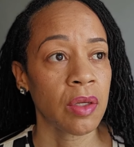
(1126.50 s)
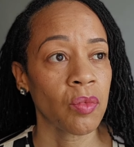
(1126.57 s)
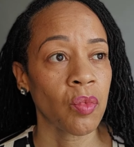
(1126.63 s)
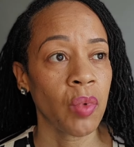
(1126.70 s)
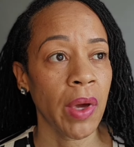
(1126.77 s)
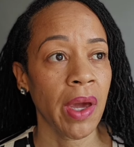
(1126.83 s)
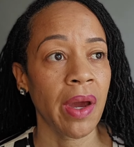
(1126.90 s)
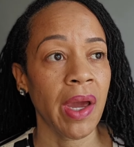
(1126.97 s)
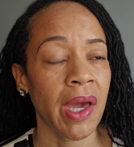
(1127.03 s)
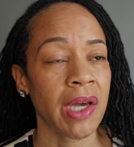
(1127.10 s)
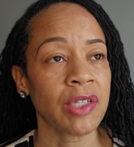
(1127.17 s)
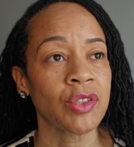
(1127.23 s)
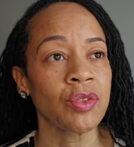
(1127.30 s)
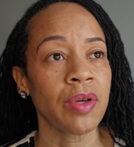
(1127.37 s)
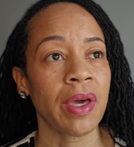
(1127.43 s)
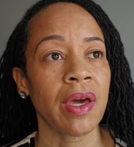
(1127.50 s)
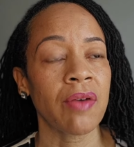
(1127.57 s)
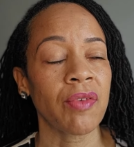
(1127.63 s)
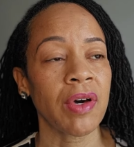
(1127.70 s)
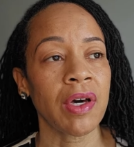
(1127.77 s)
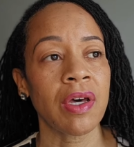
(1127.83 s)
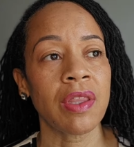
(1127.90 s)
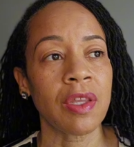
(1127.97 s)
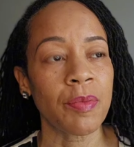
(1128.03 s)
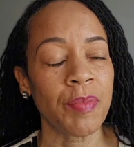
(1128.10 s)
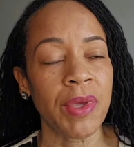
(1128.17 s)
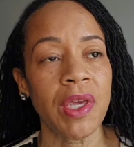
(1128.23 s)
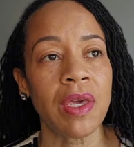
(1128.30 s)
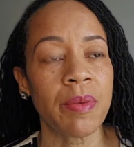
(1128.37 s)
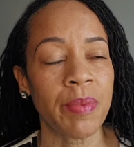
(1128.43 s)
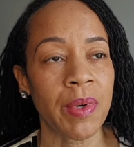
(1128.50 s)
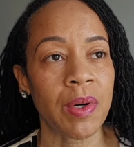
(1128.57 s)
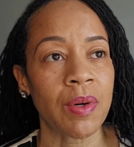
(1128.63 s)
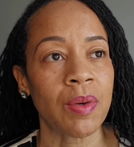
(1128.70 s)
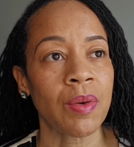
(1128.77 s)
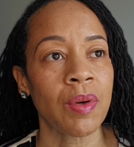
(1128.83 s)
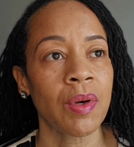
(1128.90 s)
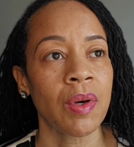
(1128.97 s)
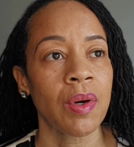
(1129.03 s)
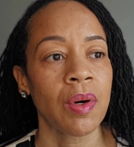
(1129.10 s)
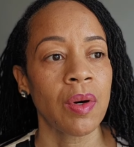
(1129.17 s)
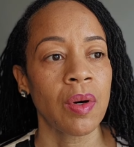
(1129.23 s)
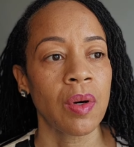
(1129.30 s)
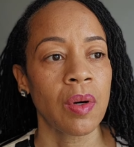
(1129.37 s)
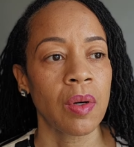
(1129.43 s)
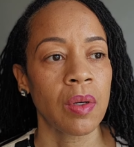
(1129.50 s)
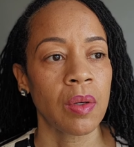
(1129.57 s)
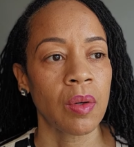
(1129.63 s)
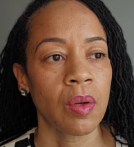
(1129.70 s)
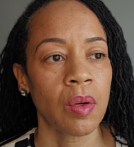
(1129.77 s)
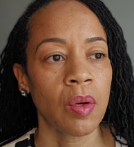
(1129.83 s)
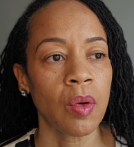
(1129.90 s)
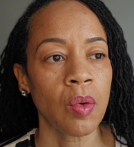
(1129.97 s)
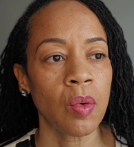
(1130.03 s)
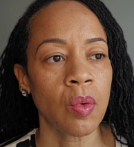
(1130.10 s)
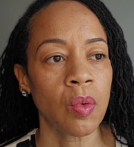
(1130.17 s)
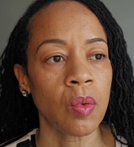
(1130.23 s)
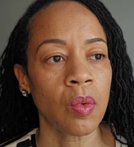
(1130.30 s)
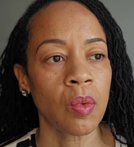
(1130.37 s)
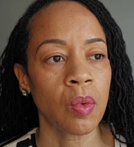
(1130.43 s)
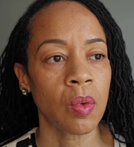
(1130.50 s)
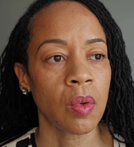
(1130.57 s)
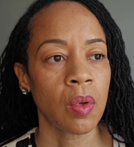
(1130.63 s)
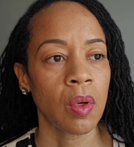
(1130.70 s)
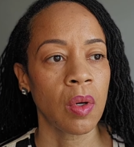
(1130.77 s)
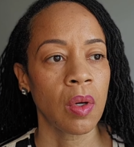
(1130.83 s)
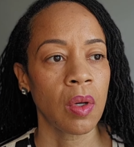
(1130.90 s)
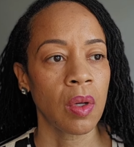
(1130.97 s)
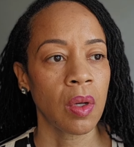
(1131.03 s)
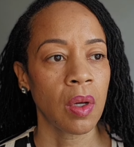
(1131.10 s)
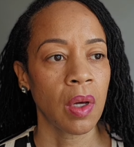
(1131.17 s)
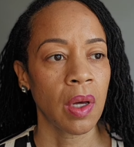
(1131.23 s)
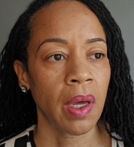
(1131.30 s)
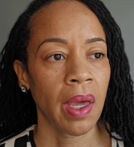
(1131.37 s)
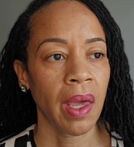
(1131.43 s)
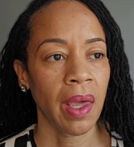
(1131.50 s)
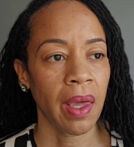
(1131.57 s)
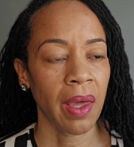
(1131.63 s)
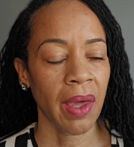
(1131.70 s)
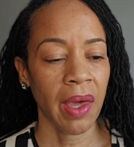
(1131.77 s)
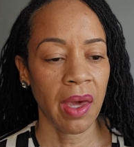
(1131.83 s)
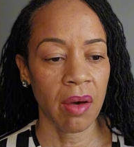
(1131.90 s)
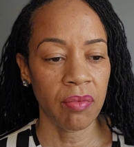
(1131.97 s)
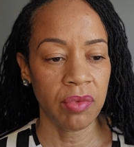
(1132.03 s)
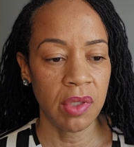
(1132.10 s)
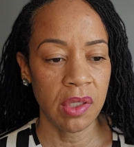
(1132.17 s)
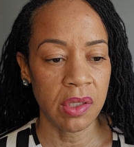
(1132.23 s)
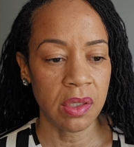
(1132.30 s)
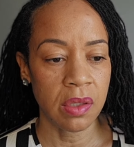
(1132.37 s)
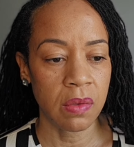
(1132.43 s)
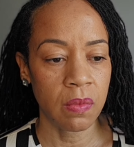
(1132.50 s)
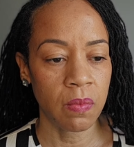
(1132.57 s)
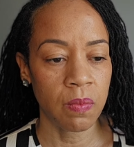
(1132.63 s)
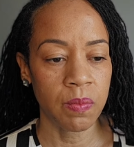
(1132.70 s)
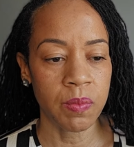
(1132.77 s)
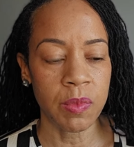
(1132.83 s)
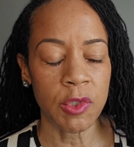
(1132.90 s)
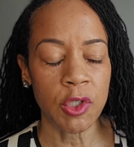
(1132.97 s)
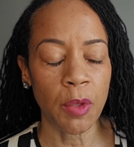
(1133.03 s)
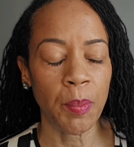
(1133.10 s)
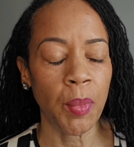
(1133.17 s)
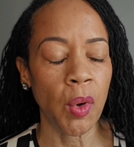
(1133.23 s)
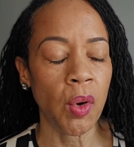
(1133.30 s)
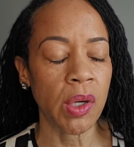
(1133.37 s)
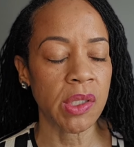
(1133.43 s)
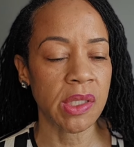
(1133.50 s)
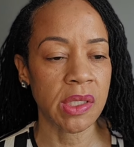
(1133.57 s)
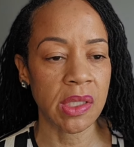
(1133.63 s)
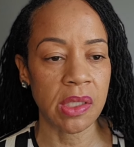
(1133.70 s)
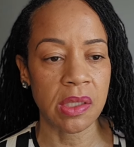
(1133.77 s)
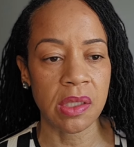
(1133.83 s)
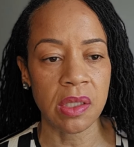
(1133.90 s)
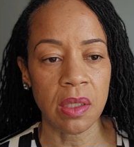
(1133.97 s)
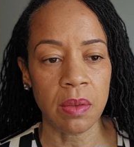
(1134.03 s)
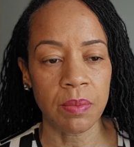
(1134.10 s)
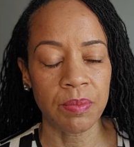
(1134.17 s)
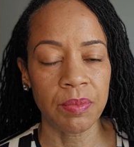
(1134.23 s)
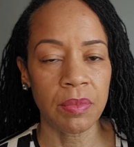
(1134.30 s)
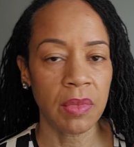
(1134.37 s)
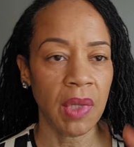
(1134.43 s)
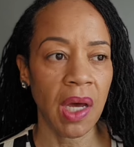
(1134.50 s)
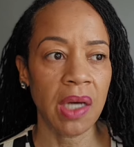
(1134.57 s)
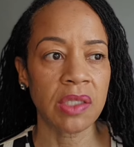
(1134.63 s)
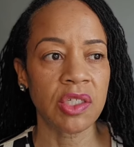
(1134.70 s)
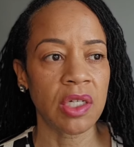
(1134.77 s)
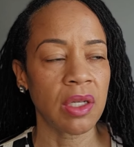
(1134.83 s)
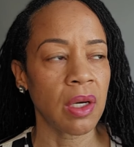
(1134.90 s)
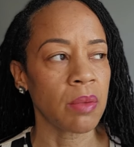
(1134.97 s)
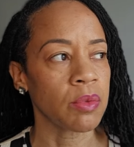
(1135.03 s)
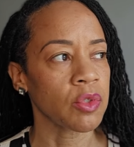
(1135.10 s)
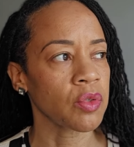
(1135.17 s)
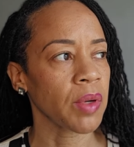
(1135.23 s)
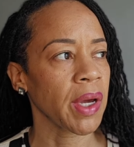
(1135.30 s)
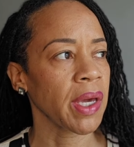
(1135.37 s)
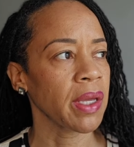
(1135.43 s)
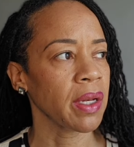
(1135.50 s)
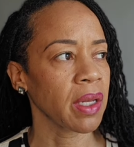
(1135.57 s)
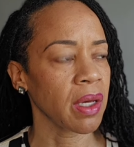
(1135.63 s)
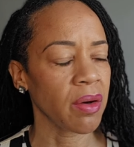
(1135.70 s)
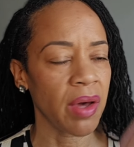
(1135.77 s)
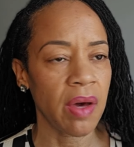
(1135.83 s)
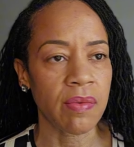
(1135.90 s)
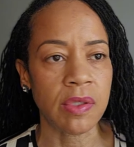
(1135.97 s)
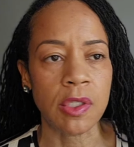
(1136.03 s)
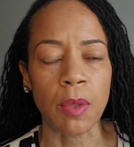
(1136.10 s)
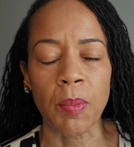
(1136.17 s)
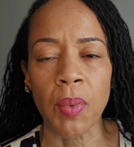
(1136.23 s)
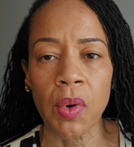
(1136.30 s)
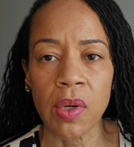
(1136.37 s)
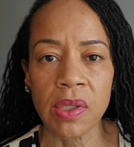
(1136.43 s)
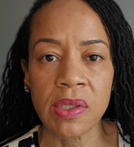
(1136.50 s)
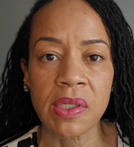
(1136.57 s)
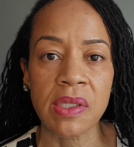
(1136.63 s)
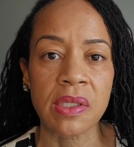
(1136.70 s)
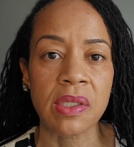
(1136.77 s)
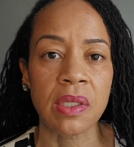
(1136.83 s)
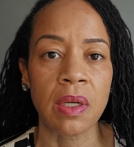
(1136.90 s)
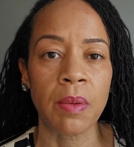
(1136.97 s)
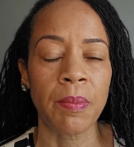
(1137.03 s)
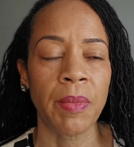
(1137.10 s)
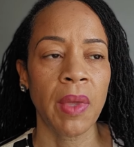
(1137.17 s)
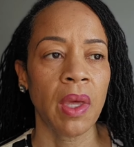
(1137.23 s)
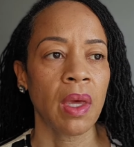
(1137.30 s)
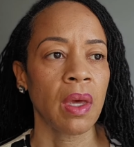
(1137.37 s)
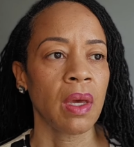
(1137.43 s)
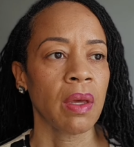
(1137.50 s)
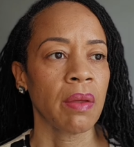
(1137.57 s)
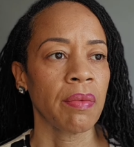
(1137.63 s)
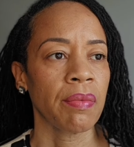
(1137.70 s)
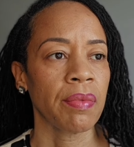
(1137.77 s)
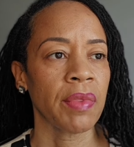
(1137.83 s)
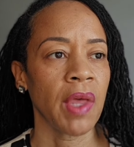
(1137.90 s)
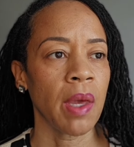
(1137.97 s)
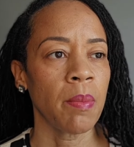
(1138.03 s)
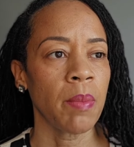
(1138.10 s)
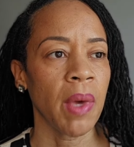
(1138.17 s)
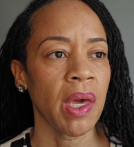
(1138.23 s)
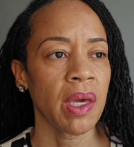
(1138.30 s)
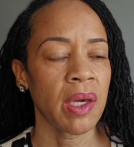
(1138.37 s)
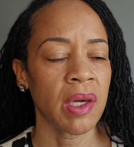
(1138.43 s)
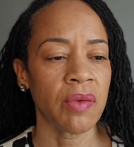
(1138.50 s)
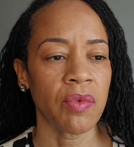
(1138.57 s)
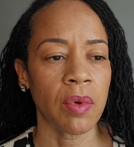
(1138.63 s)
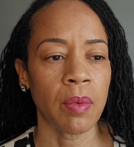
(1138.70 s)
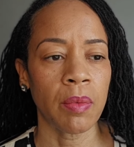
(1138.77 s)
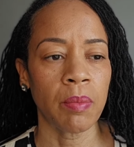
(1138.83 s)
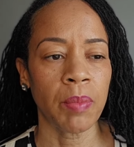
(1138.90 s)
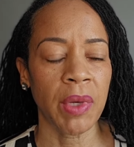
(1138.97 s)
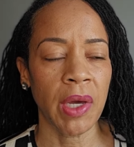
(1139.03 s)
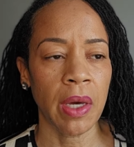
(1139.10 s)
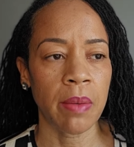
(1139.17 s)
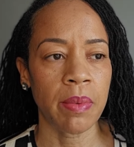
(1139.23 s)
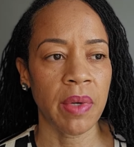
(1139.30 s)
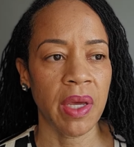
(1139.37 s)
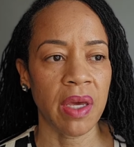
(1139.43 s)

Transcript: Whereas you have other people who have this support system, non-JWs, right? They'll have a support system. They may even be able to